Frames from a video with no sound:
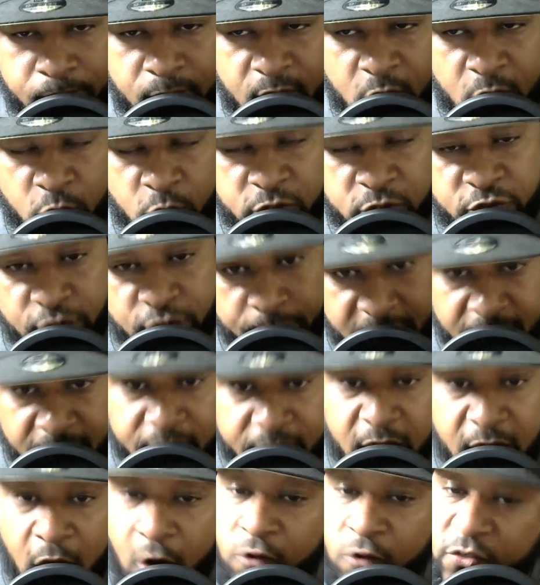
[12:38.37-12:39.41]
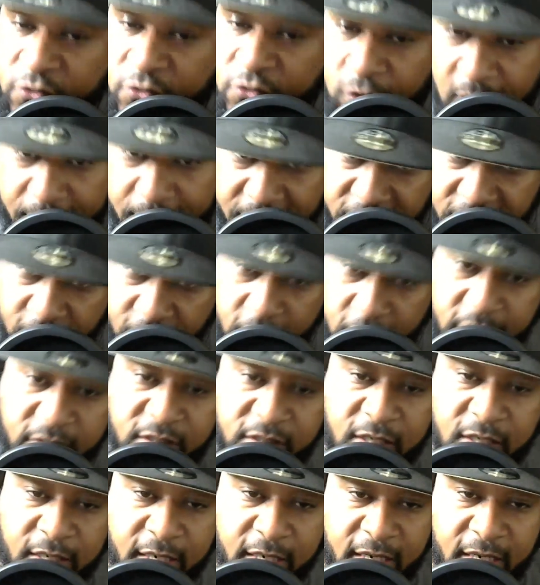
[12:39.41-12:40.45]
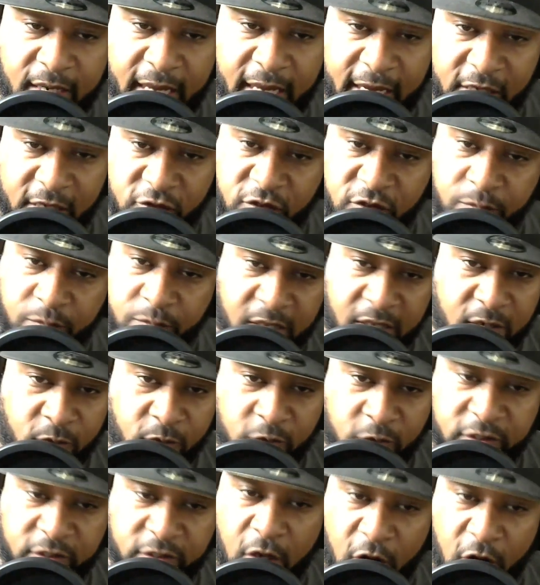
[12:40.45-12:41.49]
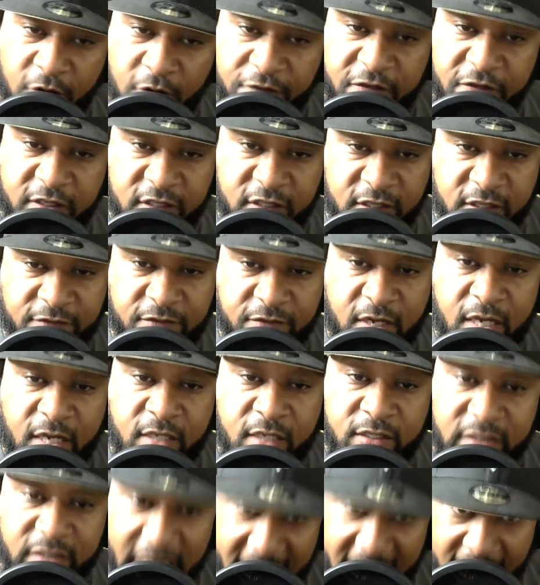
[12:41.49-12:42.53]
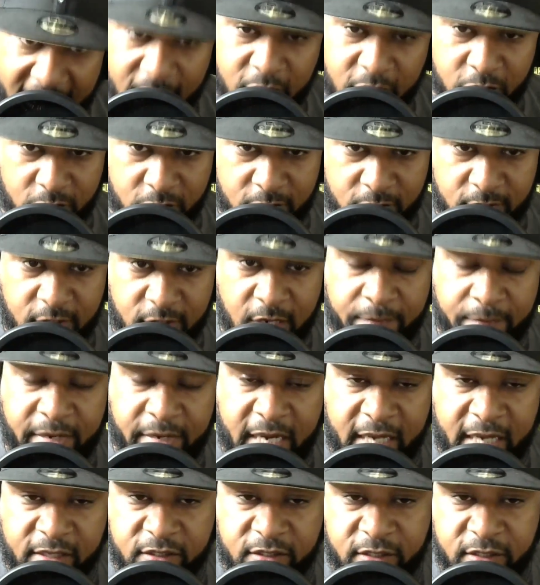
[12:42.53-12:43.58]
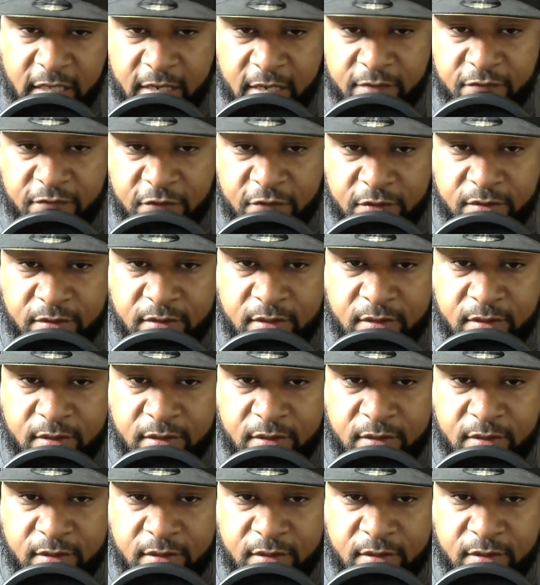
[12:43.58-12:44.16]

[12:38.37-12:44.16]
which remember also, let me throw this in there, Andrus Peat was an offensive tackle coming out of Stanford.